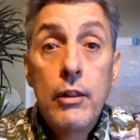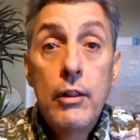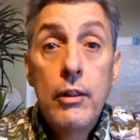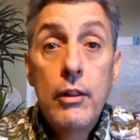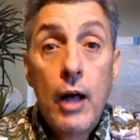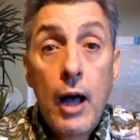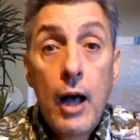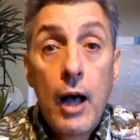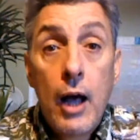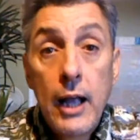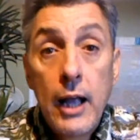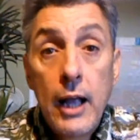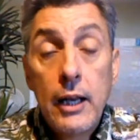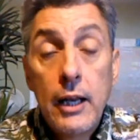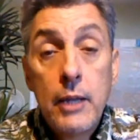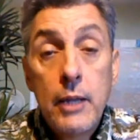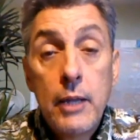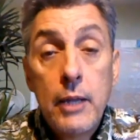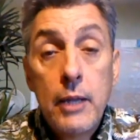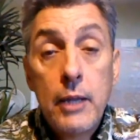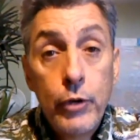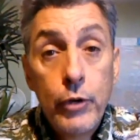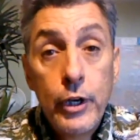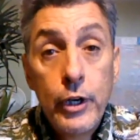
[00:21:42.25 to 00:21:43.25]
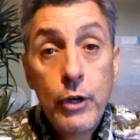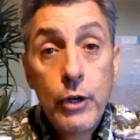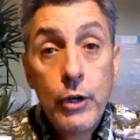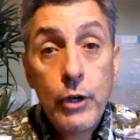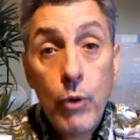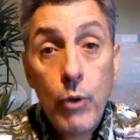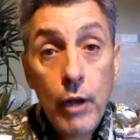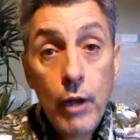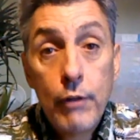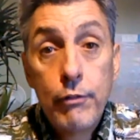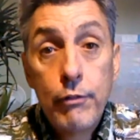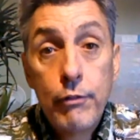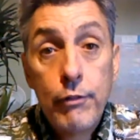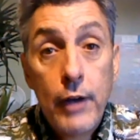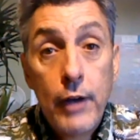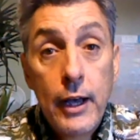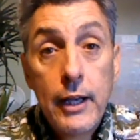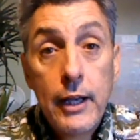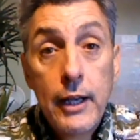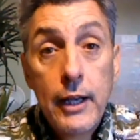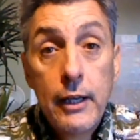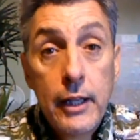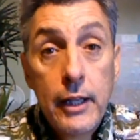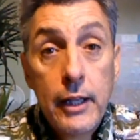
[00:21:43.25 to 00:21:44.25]
the highly
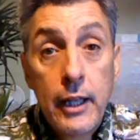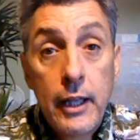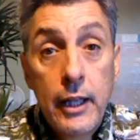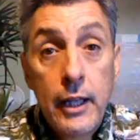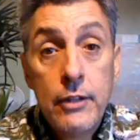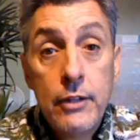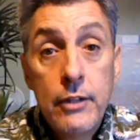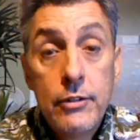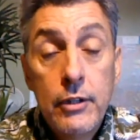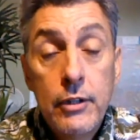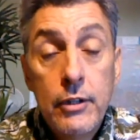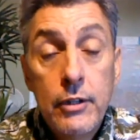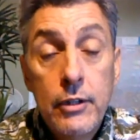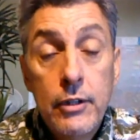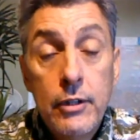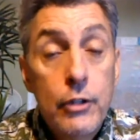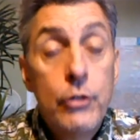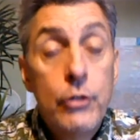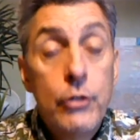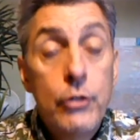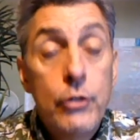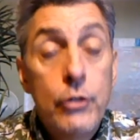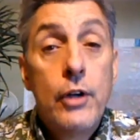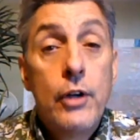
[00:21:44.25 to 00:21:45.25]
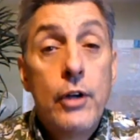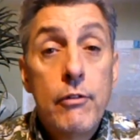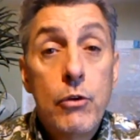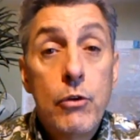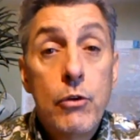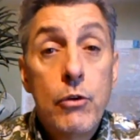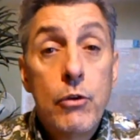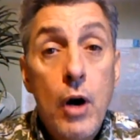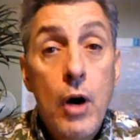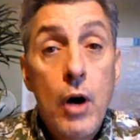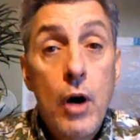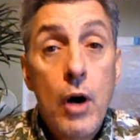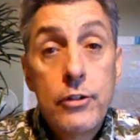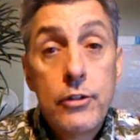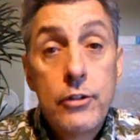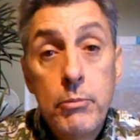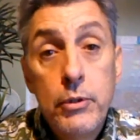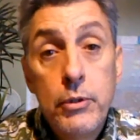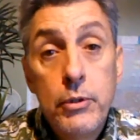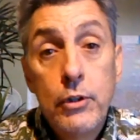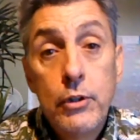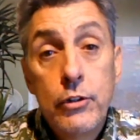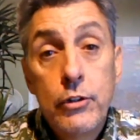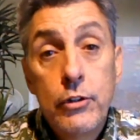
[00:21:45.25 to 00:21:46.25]
pre-qualified leads you could ever want to
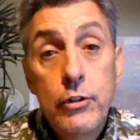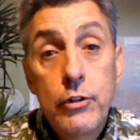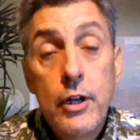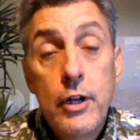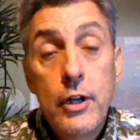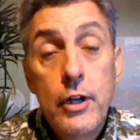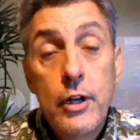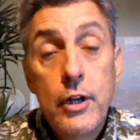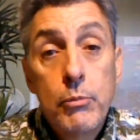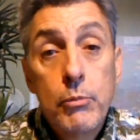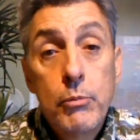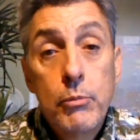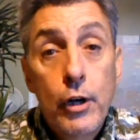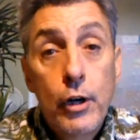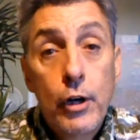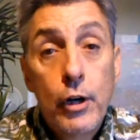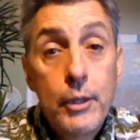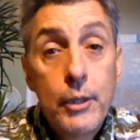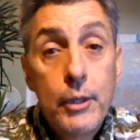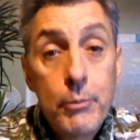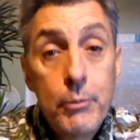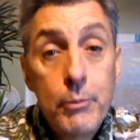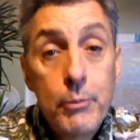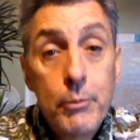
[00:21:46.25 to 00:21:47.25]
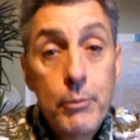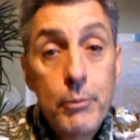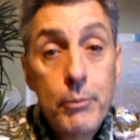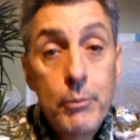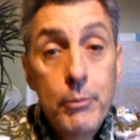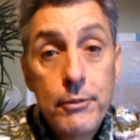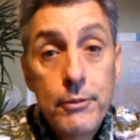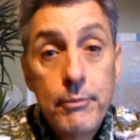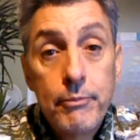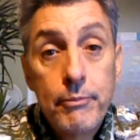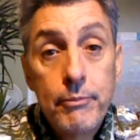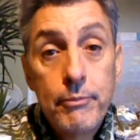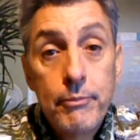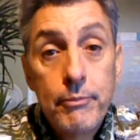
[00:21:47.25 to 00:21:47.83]
build your network marketing business.